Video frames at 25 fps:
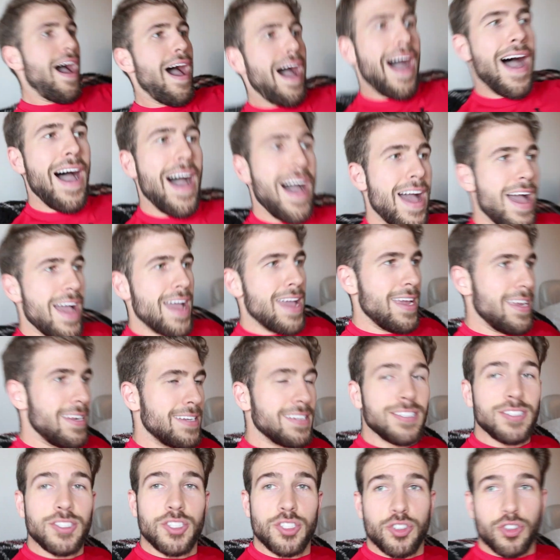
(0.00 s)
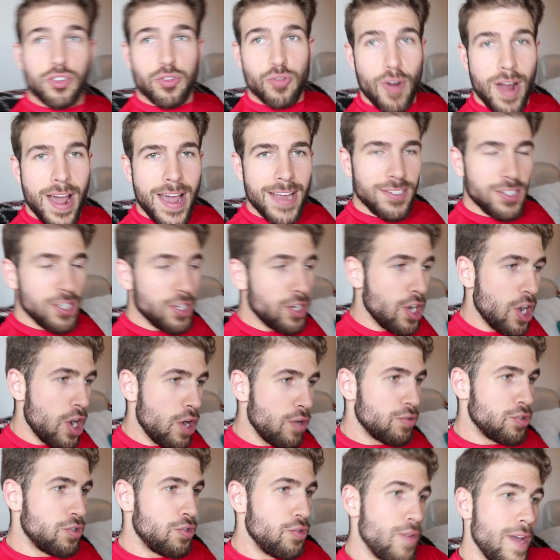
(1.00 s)
I tried to
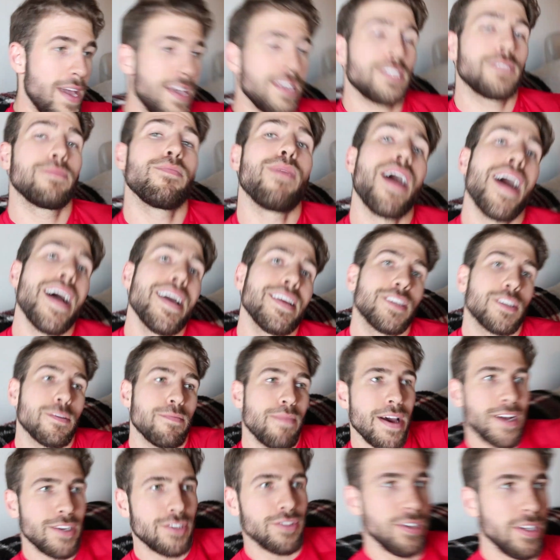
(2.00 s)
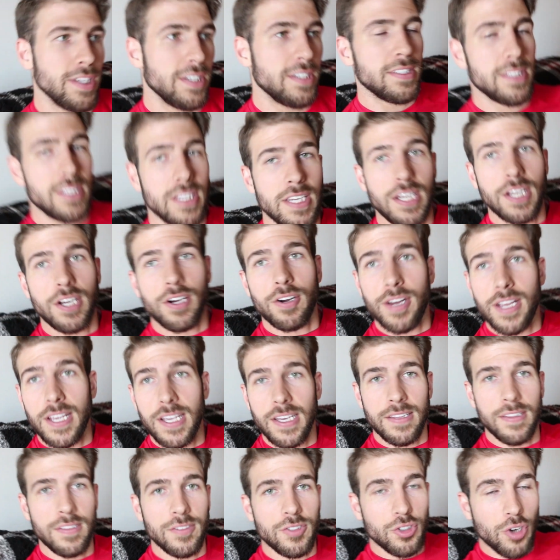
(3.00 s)
go to a spine specialist here
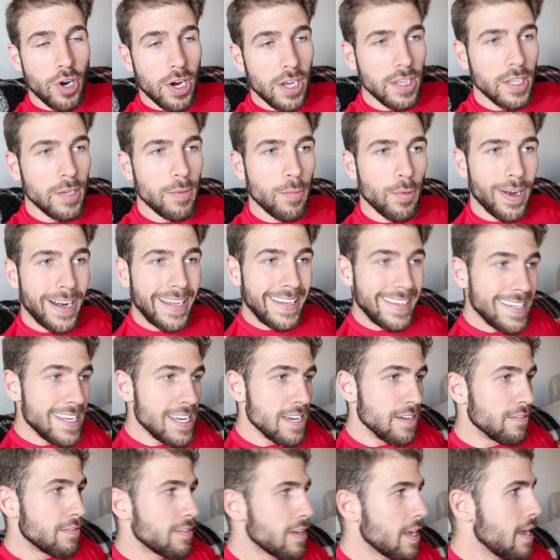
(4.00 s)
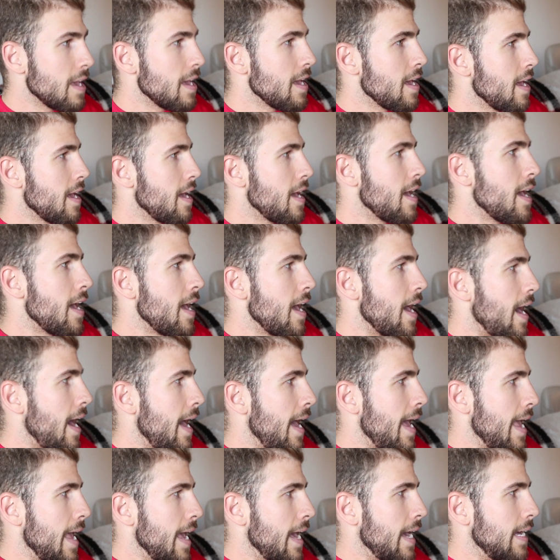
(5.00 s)
in Charlotte where I live.
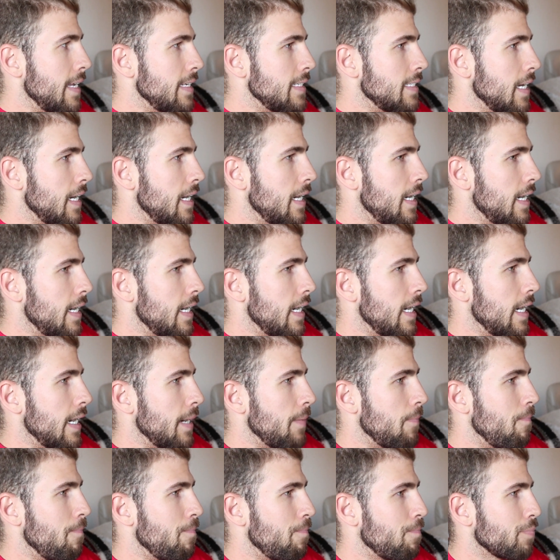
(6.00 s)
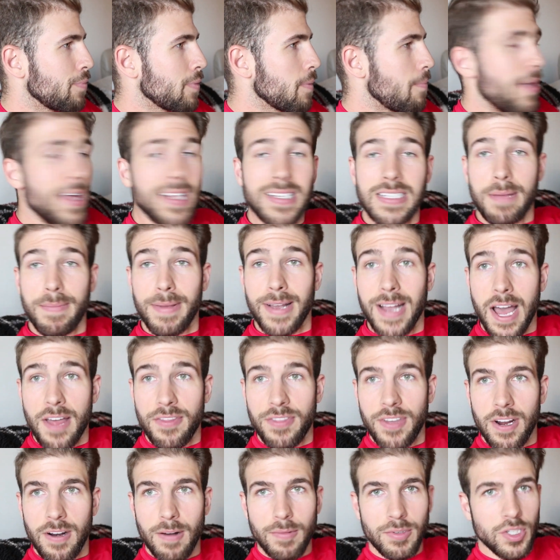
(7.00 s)
And by the time I got
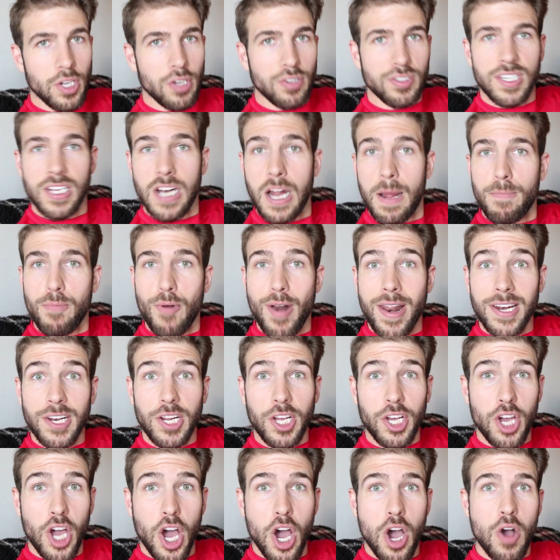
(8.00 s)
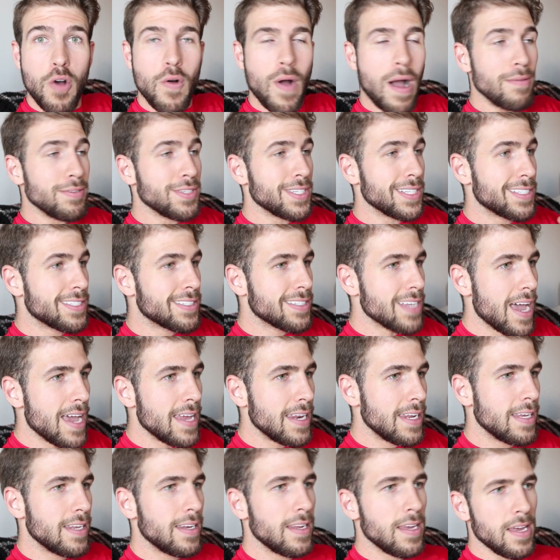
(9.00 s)
there, I was all set up, ready to go. I was
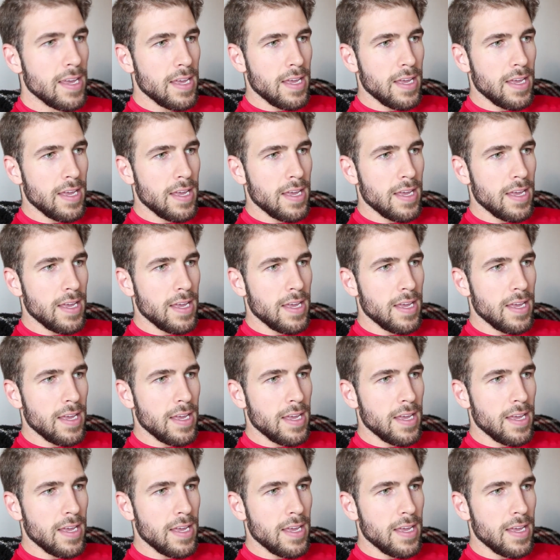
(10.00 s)
excited,